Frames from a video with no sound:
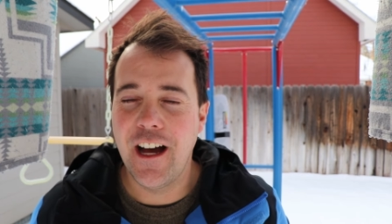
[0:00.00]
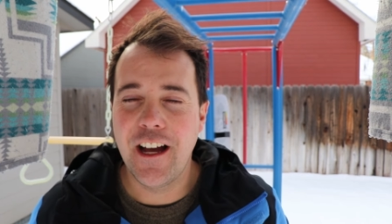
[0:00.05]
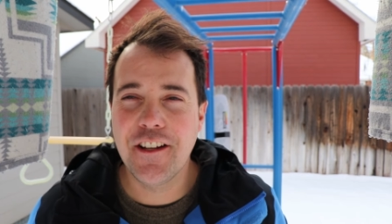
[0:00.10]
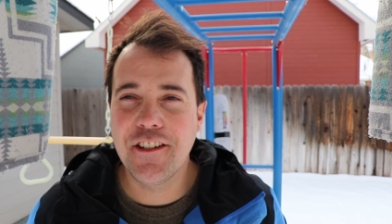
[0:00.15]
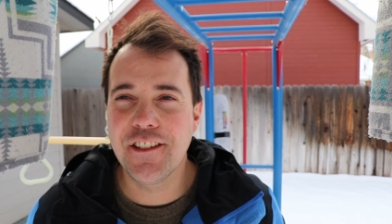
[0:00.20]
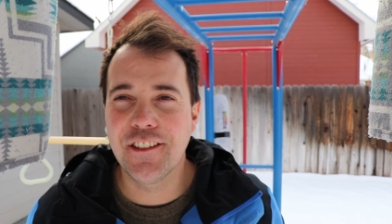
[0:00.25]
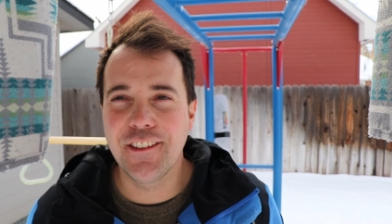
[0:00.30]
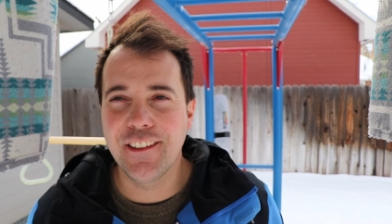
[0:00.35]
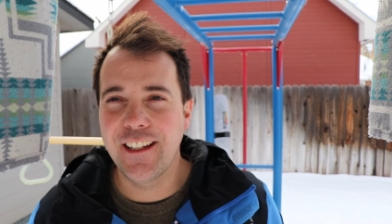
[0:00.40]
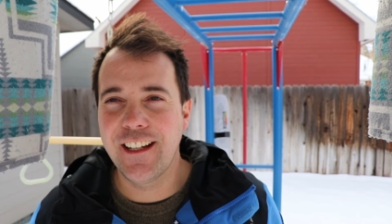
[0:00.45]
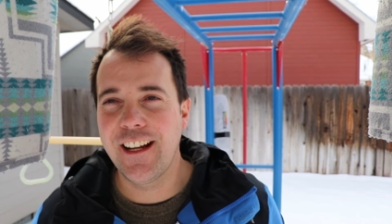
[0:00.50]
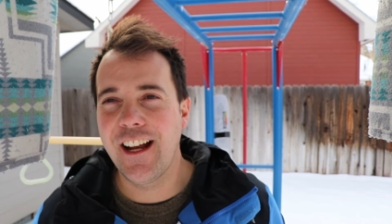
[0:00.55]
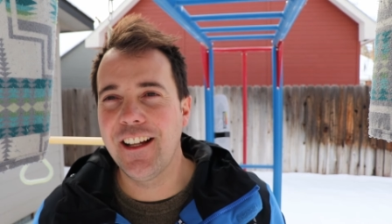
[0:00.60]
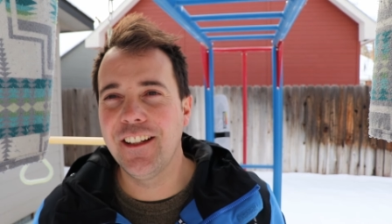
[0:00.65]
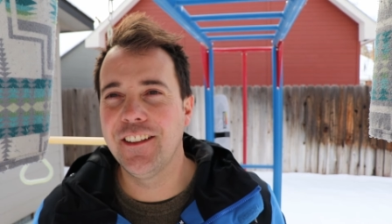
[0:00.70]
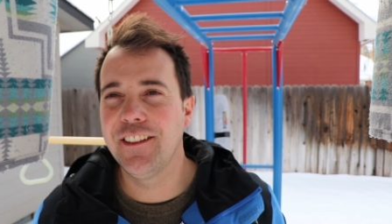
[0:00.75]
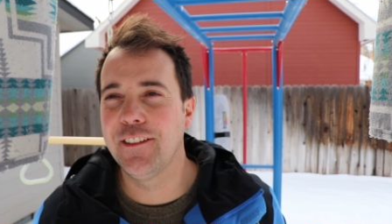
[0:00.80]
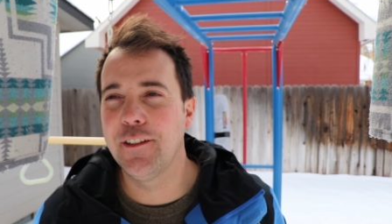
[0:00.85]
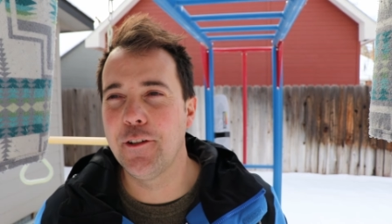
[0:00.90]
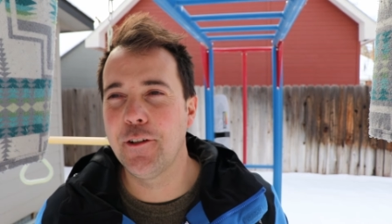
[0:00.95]
I just like
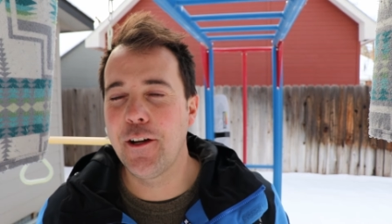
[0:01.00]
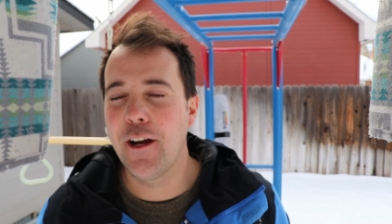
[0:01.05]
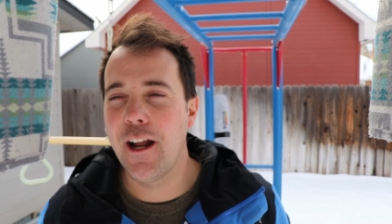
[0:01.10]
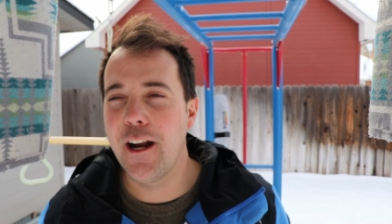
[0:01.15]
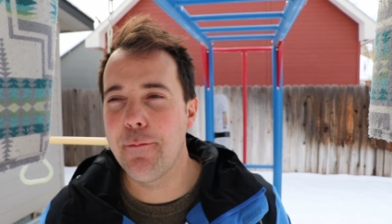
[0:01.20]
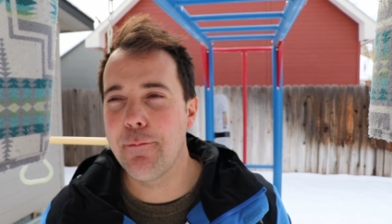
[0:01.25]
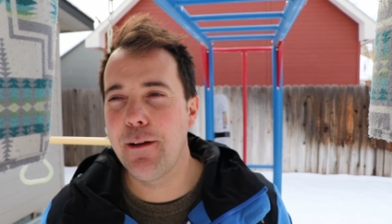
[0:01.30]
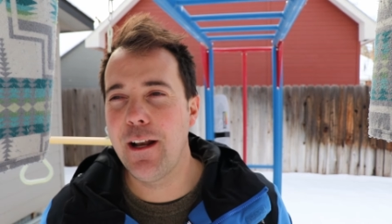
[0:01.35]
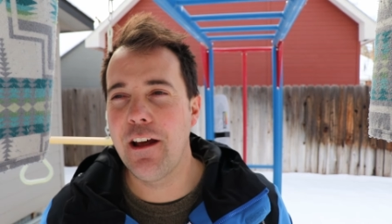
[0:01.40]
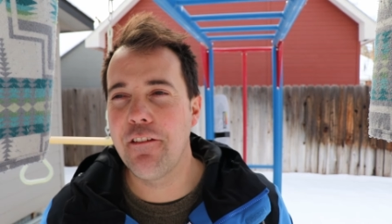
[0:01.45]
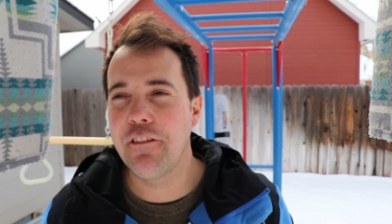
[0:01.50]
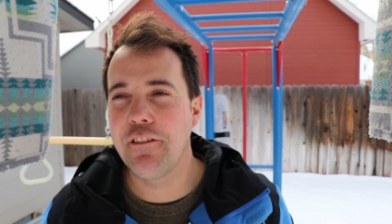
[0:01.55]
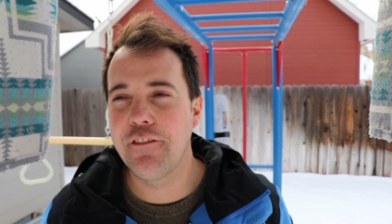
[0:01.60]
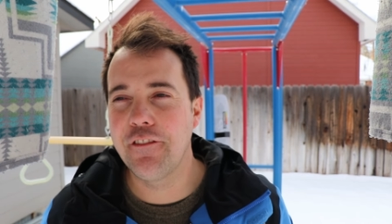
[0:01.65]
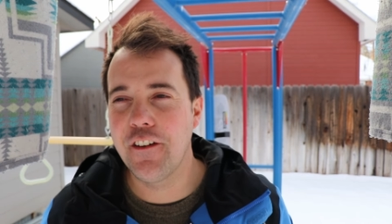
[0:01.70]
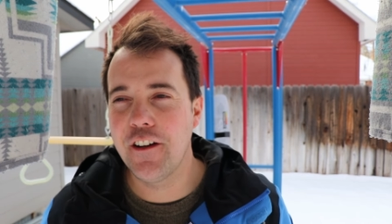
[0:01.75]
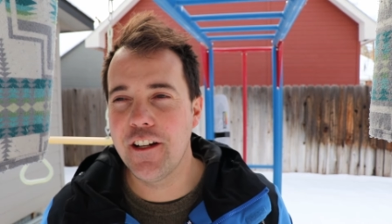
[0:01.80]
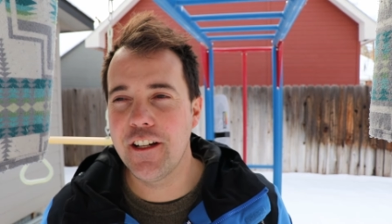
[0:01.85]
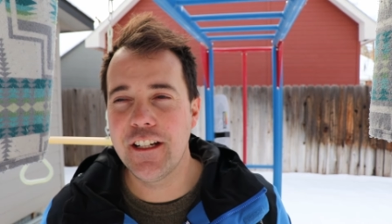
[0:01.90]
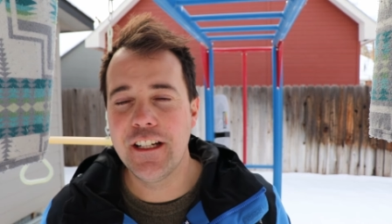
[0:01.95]
got so caught up in having
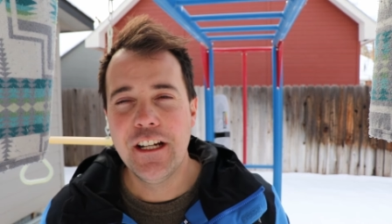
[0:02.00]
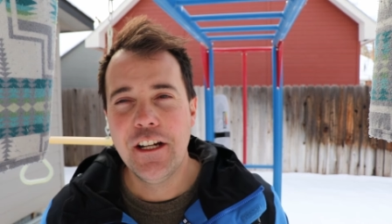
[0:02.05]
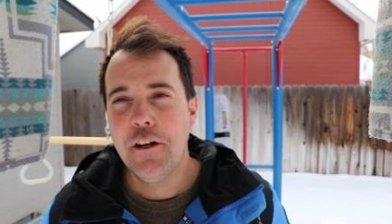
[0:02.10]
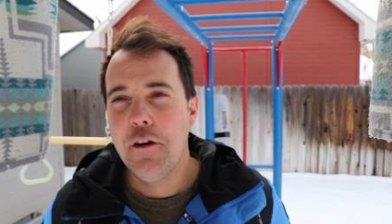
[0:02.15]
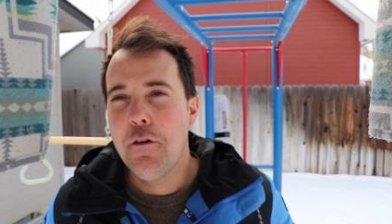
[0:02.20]
fun.